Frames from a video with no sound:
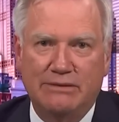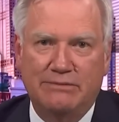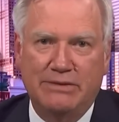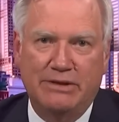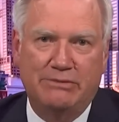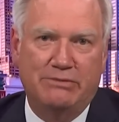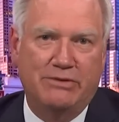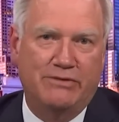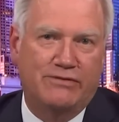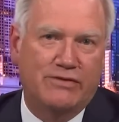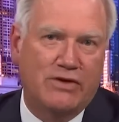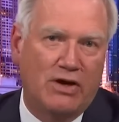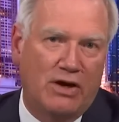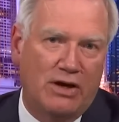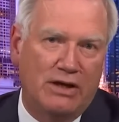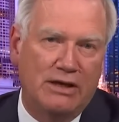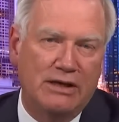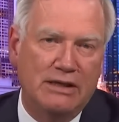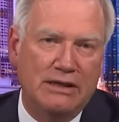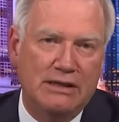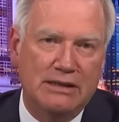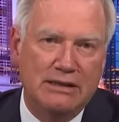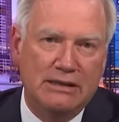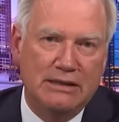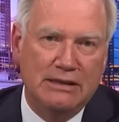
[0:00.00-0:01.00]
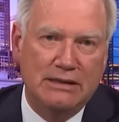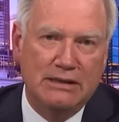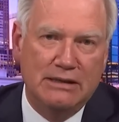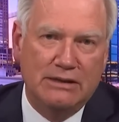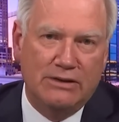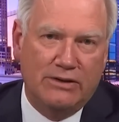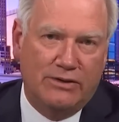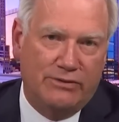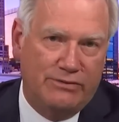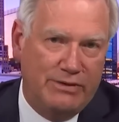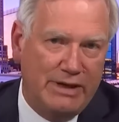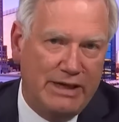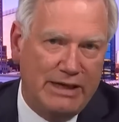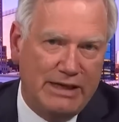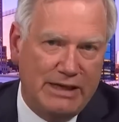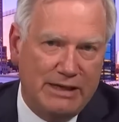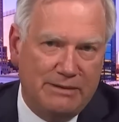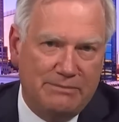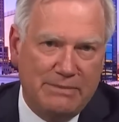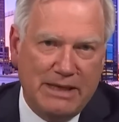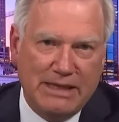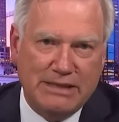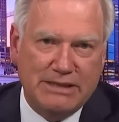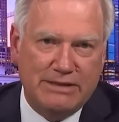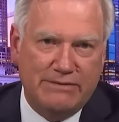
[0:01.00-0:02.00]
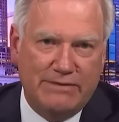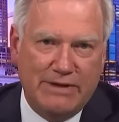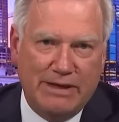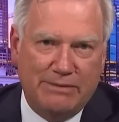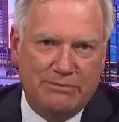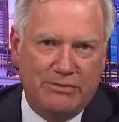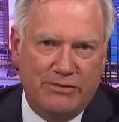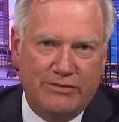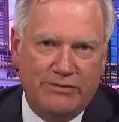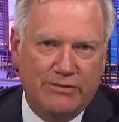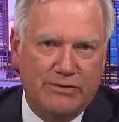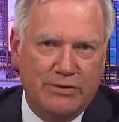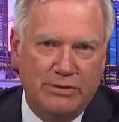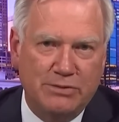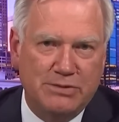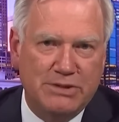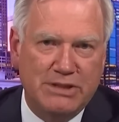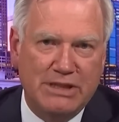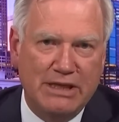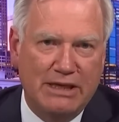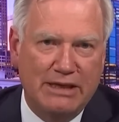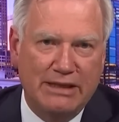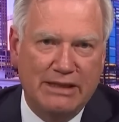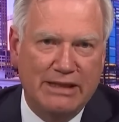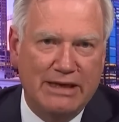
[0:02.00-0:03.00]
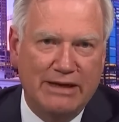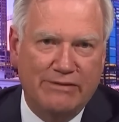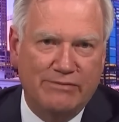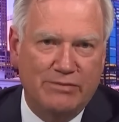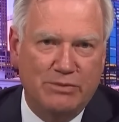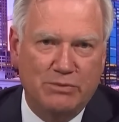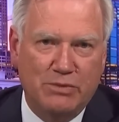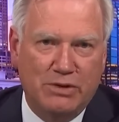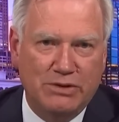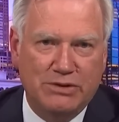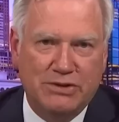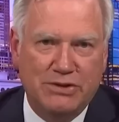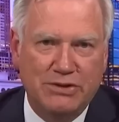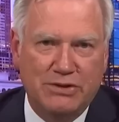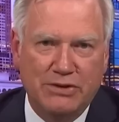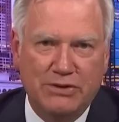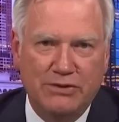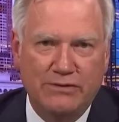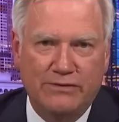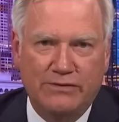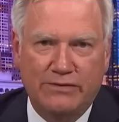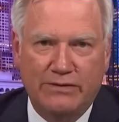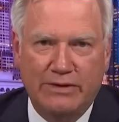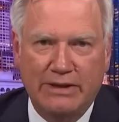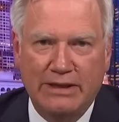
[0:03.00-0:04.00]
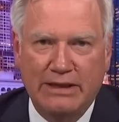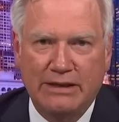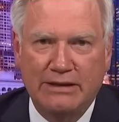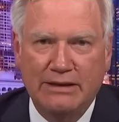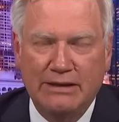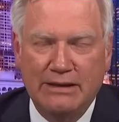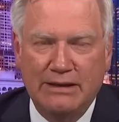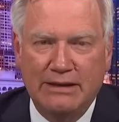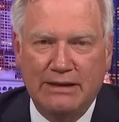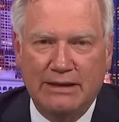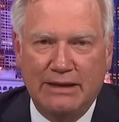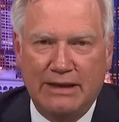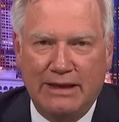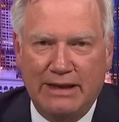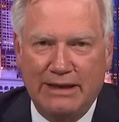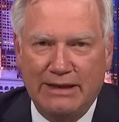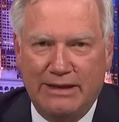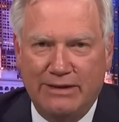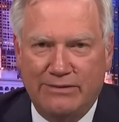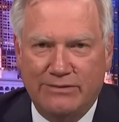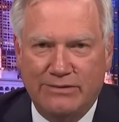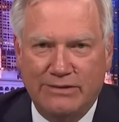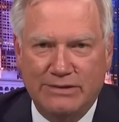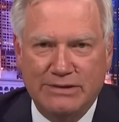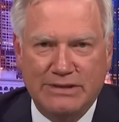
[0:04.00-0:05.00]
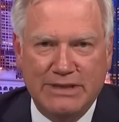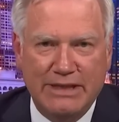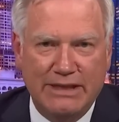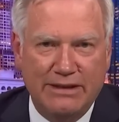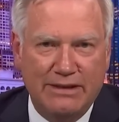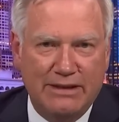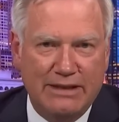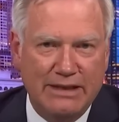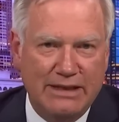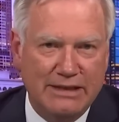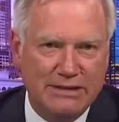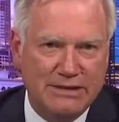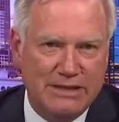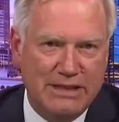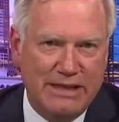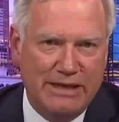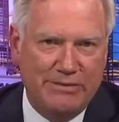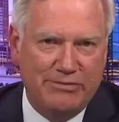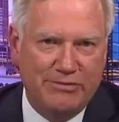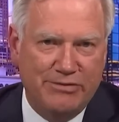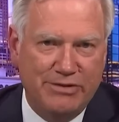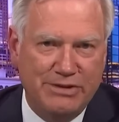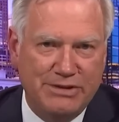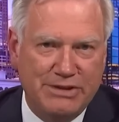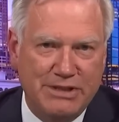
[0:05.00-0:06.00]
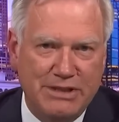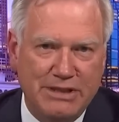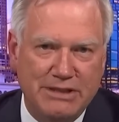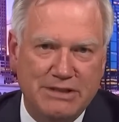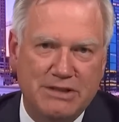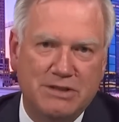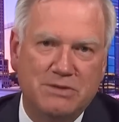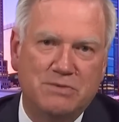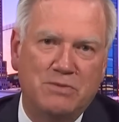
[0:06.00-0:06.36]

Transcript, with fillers: I mean, we've got already a massive number of groups telling the government what to do for our 810,000 Aborigines.